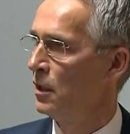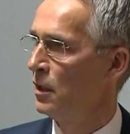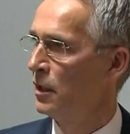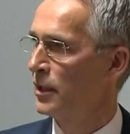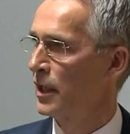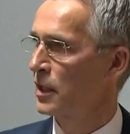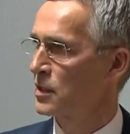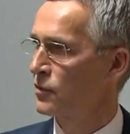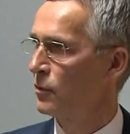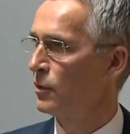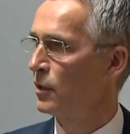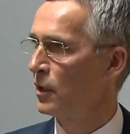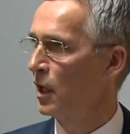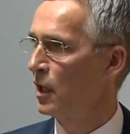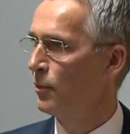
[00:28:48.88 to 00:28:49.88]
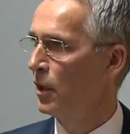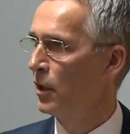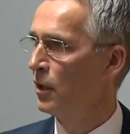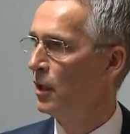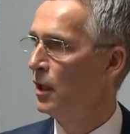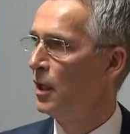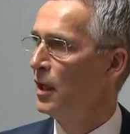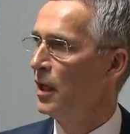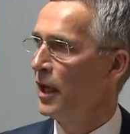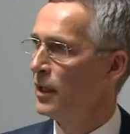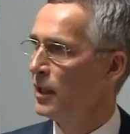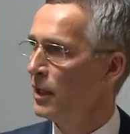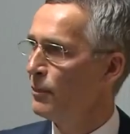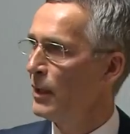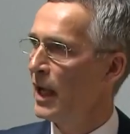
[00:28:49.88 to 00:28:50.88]
attacks from the Taliban. And
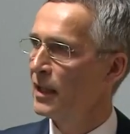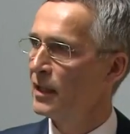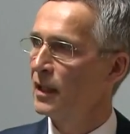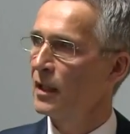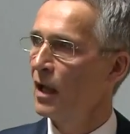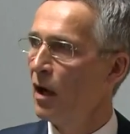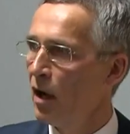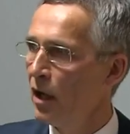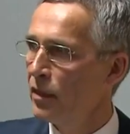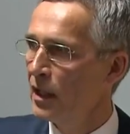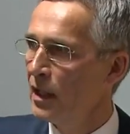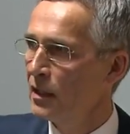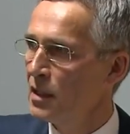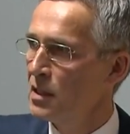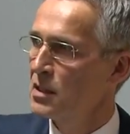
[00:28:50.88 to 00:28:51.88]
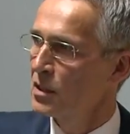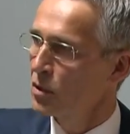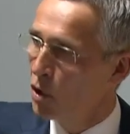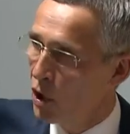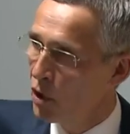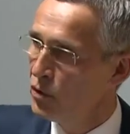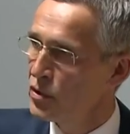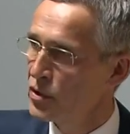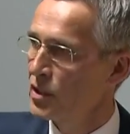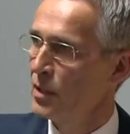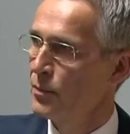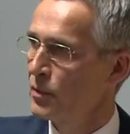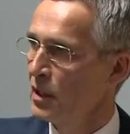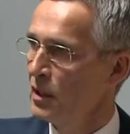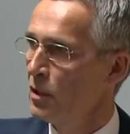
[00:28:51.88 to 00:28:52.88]
let me add that I think this
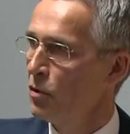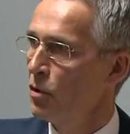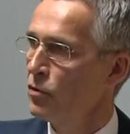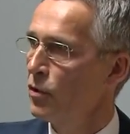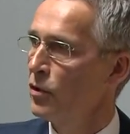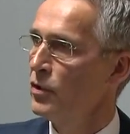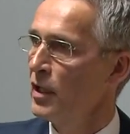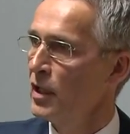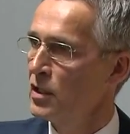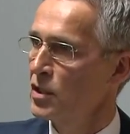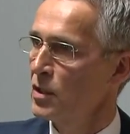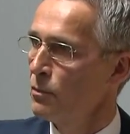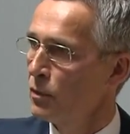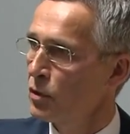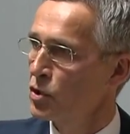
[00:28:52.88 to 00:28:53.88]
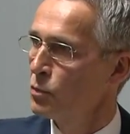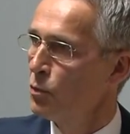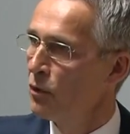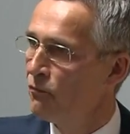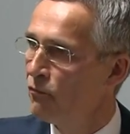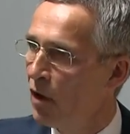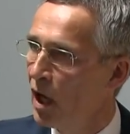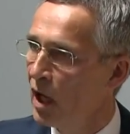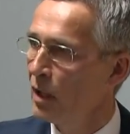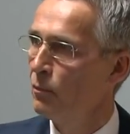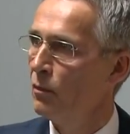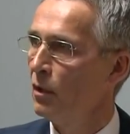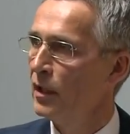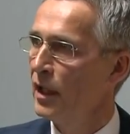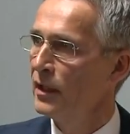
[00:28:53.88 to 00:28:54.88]
concept, in the long run, is much more
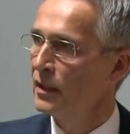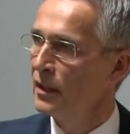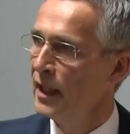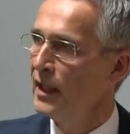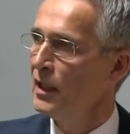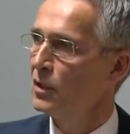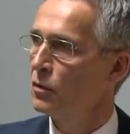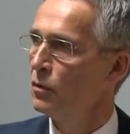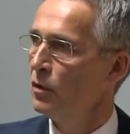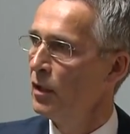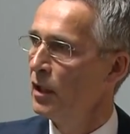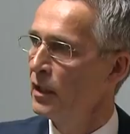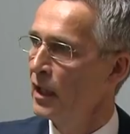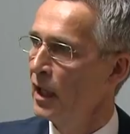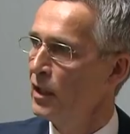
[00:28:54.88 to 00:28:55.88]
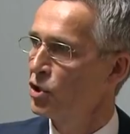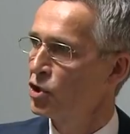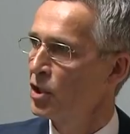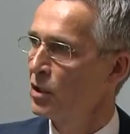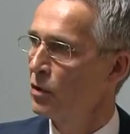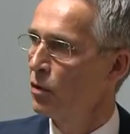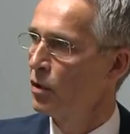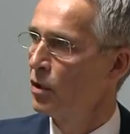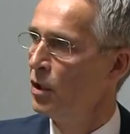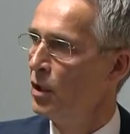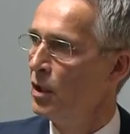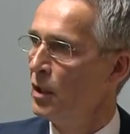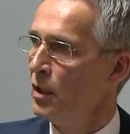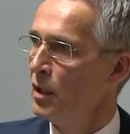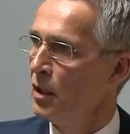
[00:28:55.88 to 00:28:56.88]
viable than NATO engaging or
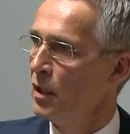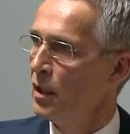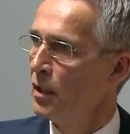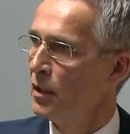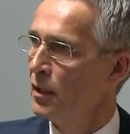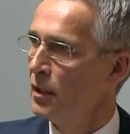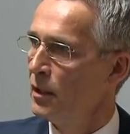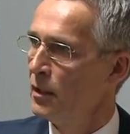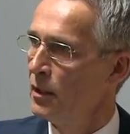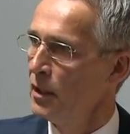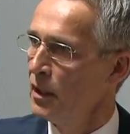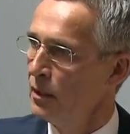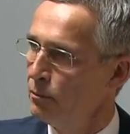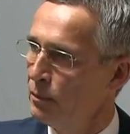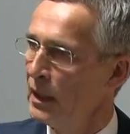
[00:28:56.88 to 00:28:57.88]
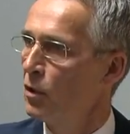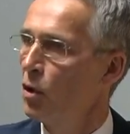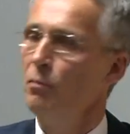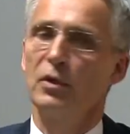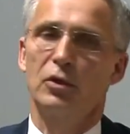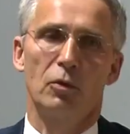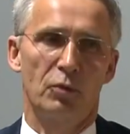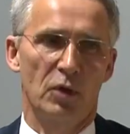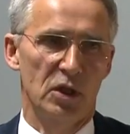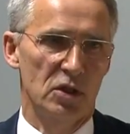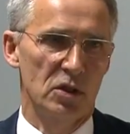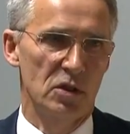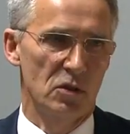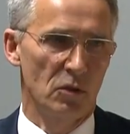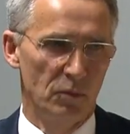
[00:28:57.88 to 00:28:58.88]
in big combat
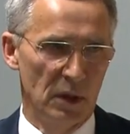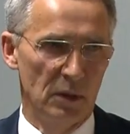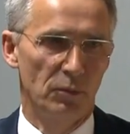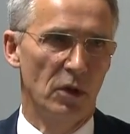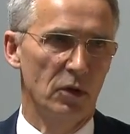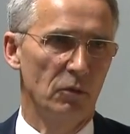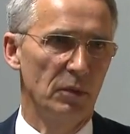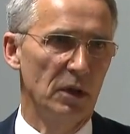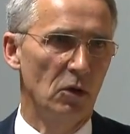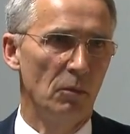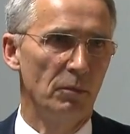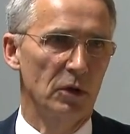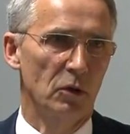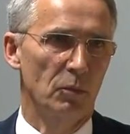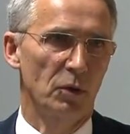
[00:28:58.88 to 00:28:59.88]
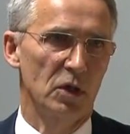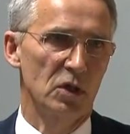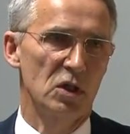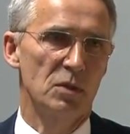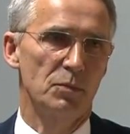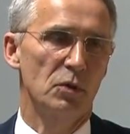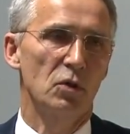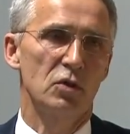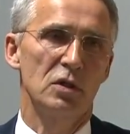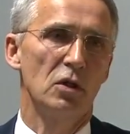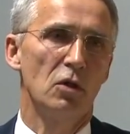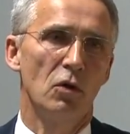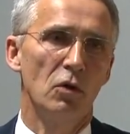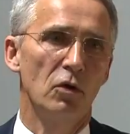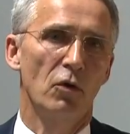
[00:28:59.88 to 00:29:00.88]
operations or being part of big combat operations, because in
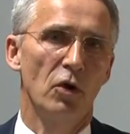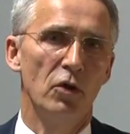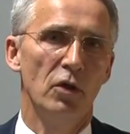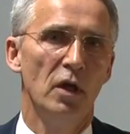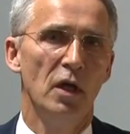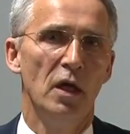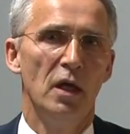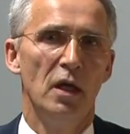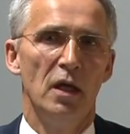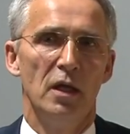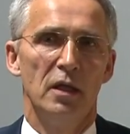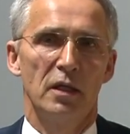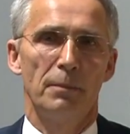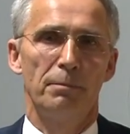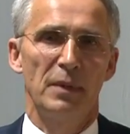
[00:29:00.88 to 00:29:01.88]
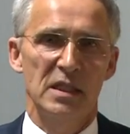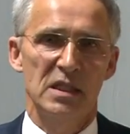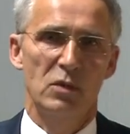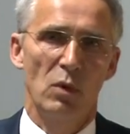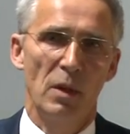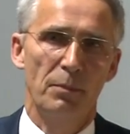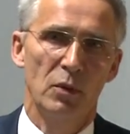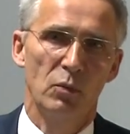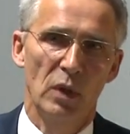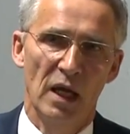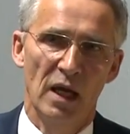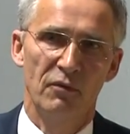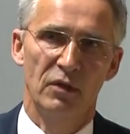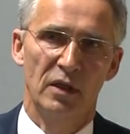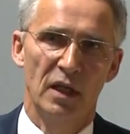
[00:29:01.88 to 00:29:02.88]
the run, the best weapon we
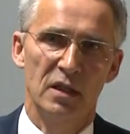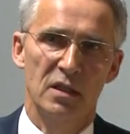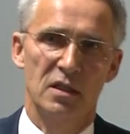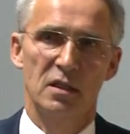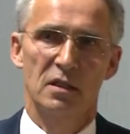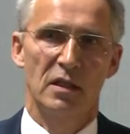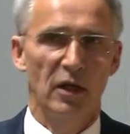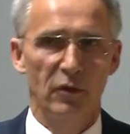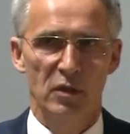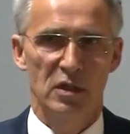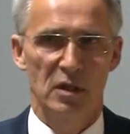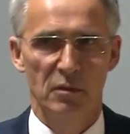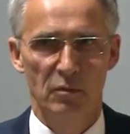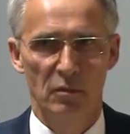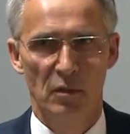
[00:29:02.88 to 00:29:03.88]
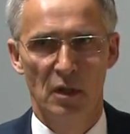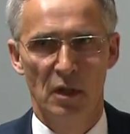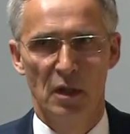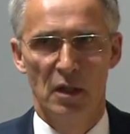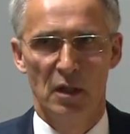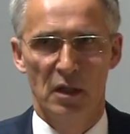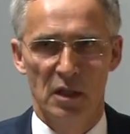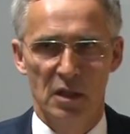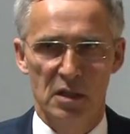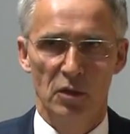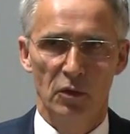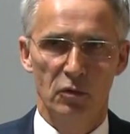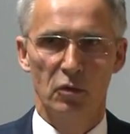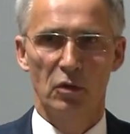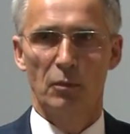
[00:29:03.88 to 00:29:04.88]
have against terrorism is
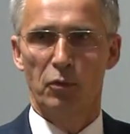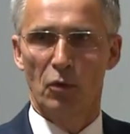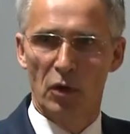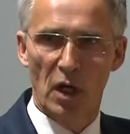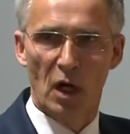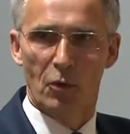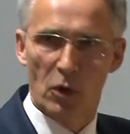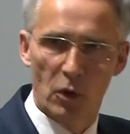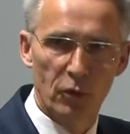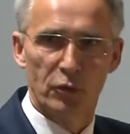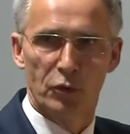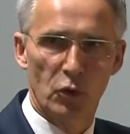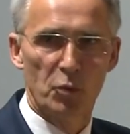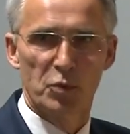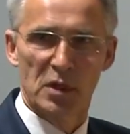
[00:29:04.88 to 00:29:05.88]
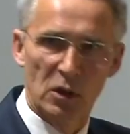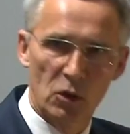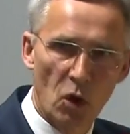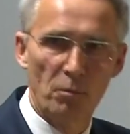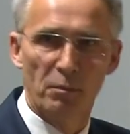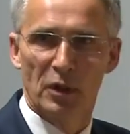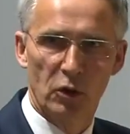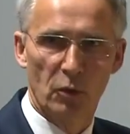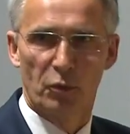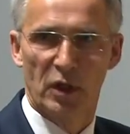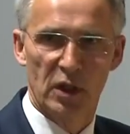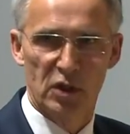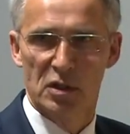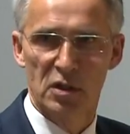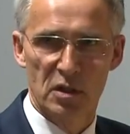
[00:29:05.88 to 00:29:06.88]
not to deploy our own troops in combat
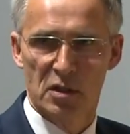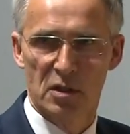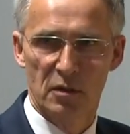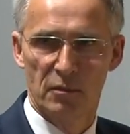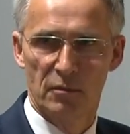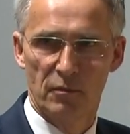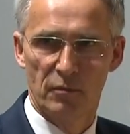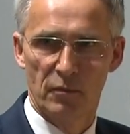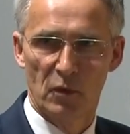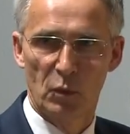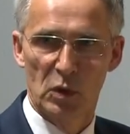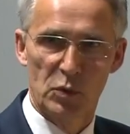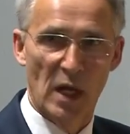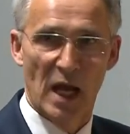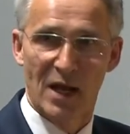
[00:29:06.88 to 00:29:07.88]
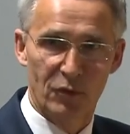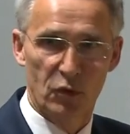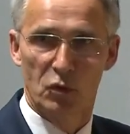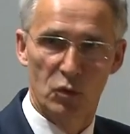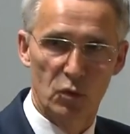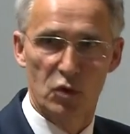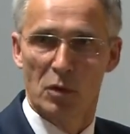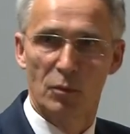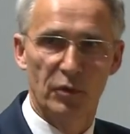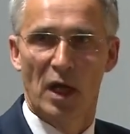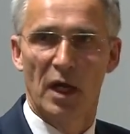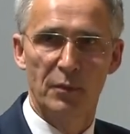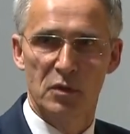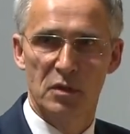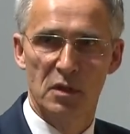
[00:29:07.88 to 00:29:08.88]
operations, which we have to do
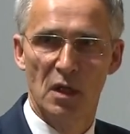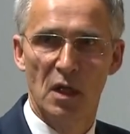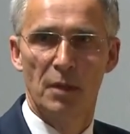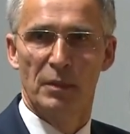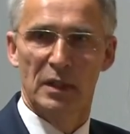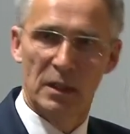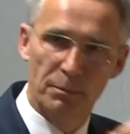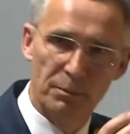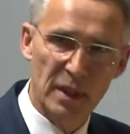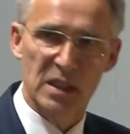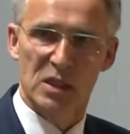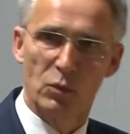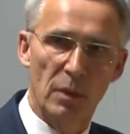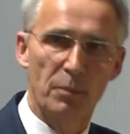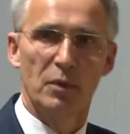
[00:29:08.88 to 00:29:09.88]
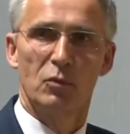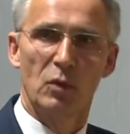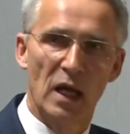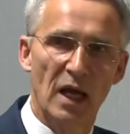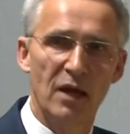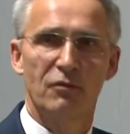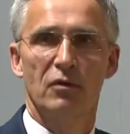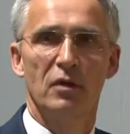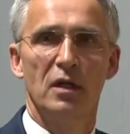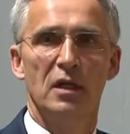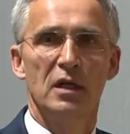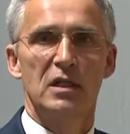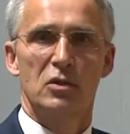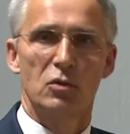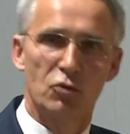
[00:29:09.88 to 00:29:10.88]
sometimes, but the best weapon we have
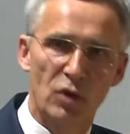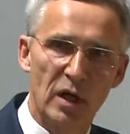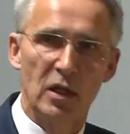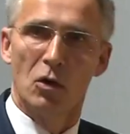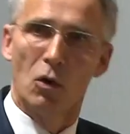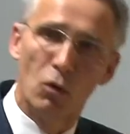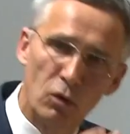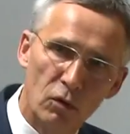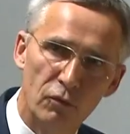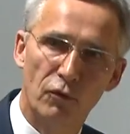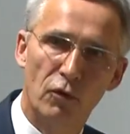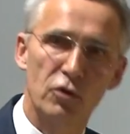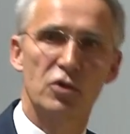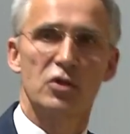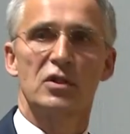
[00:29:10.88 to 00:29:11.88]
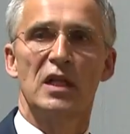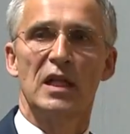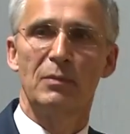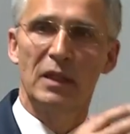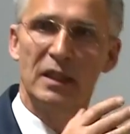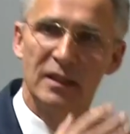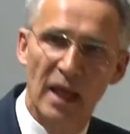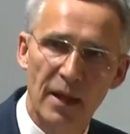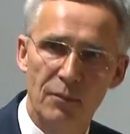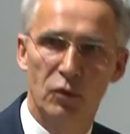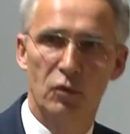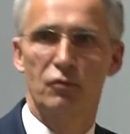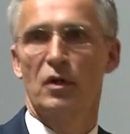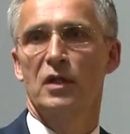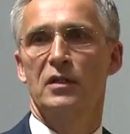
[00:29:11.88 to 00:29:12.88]
is to train local forces, enabling them
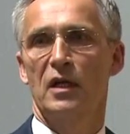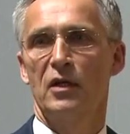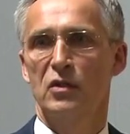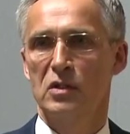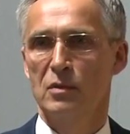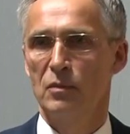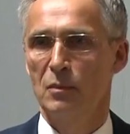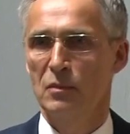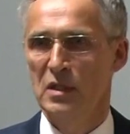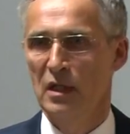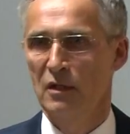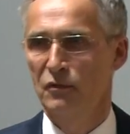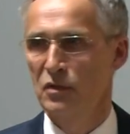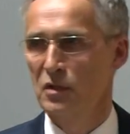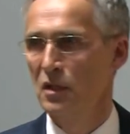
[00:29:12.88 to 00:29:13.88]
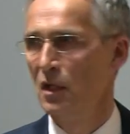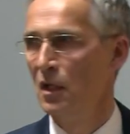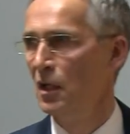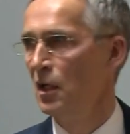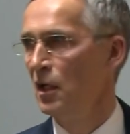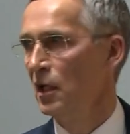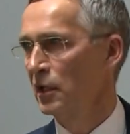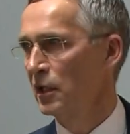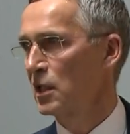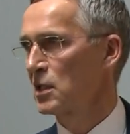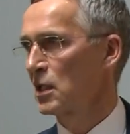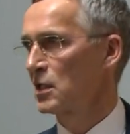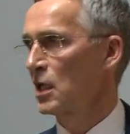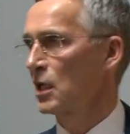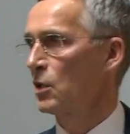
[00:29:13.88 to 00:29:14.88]
to fight terrorism themselves. And that's
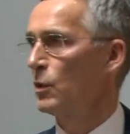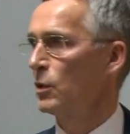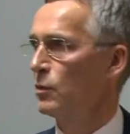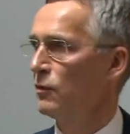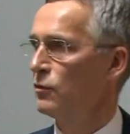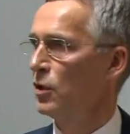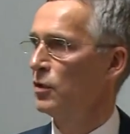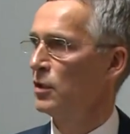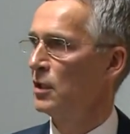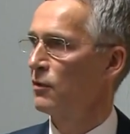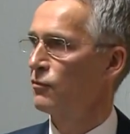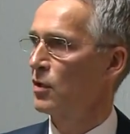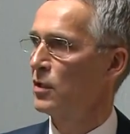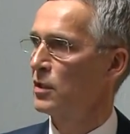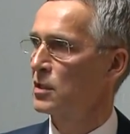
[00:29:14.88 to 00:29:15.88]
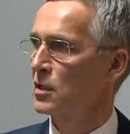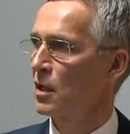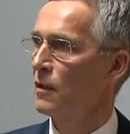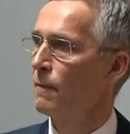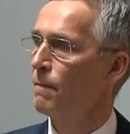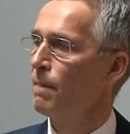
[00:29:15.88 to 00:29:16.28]
exactly what we have done in Afghanistan.